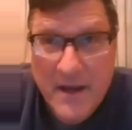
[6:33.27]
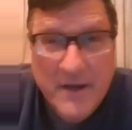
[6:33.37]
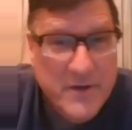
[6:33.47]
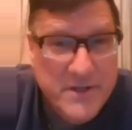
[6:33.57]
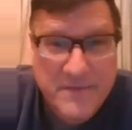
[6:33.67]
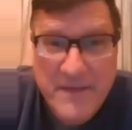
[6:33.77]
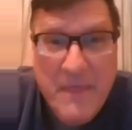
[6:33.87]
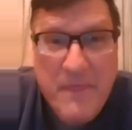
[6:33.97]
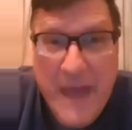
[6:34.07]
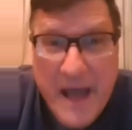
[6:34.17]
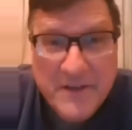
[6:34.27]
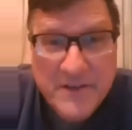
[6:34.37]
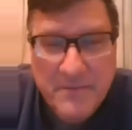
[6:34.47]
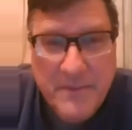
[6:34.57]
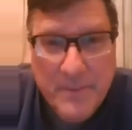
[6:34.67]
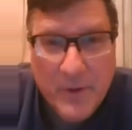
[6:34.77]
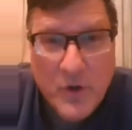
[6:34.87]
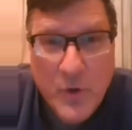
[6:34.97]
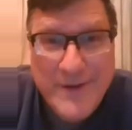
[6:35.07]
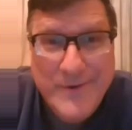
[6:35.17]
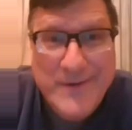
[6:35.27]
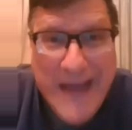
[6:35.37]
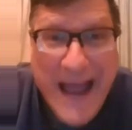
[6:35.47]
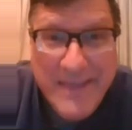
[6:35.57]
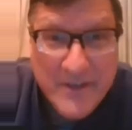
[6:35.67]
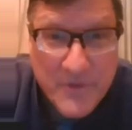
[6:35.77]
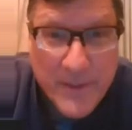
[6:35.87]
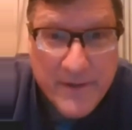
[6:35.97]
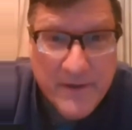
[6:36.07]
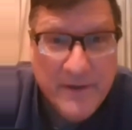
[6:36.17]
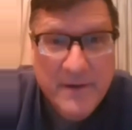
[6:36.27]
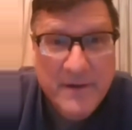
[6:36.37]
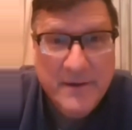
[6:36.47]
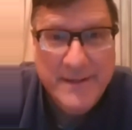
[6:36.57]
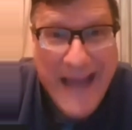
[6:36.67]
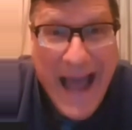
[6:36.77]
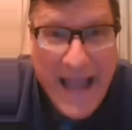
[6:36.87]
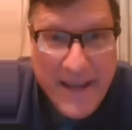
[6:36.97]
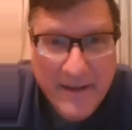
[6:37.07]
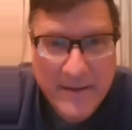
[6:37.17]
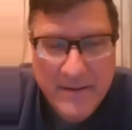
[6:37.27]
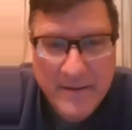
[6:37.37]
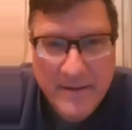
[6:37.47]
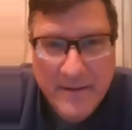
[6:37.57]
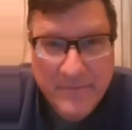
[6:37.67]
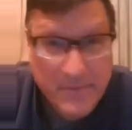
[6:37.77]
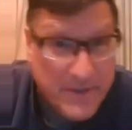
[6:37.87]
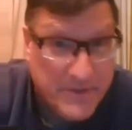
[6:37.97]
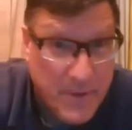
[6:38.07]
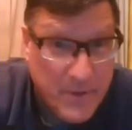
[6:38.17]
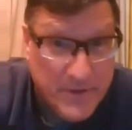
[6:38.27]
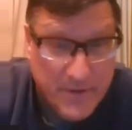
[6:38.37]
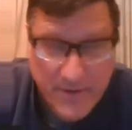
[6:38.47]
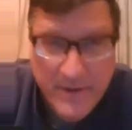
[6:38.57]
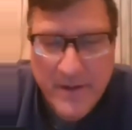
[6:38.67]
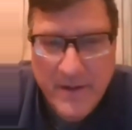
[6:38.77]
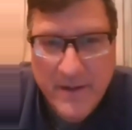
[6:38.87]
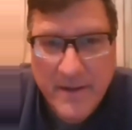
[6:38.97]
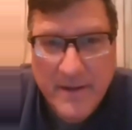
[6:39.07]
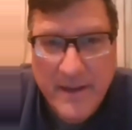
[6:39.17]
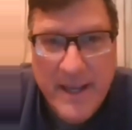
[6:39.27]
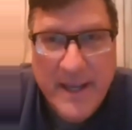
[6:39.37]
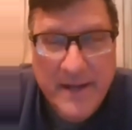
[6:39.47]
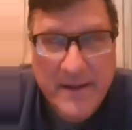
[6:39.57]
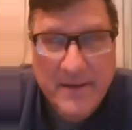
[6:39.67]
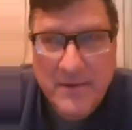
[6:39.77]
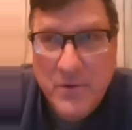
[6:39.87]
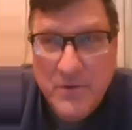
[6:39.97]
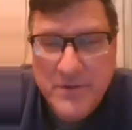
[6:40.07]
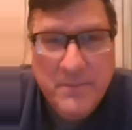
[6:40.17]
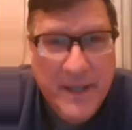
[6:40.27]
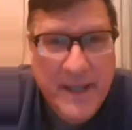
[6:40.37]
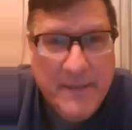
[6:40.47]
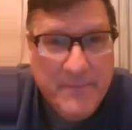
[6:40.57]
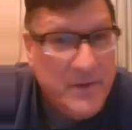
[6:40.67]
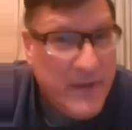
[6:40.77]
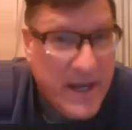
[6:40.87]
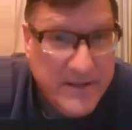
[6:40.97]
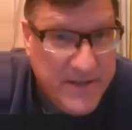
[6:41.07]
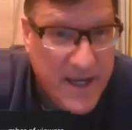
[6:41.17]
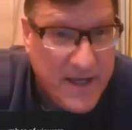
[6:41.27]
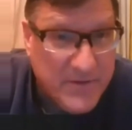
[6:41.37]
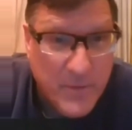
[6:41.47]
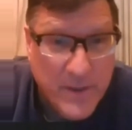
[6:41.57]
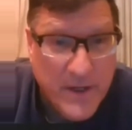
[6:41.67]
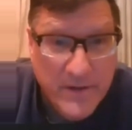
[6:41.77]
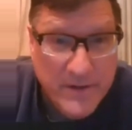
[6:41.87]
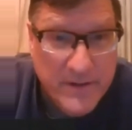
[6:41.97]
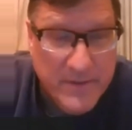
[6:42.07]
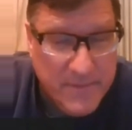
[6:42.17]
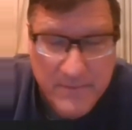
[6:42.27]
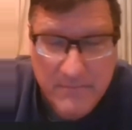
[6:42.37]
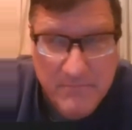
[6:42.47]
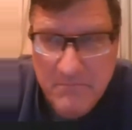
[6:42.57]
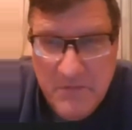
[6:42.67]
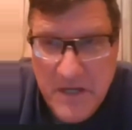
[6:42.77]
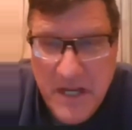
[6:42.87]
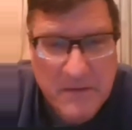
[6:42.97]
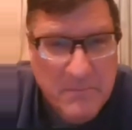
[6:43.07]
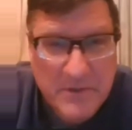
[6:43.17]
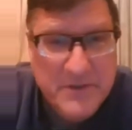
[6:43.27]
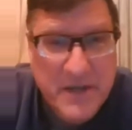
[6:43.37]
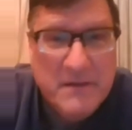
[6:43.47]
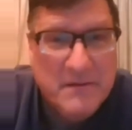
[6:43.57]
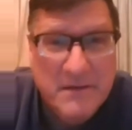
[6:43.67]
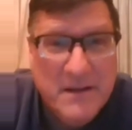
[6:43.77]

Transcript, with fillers: hundreds, if not thousands, of people are going to die this winter, die from exposure. And who's to blame? The United States, 100 10%.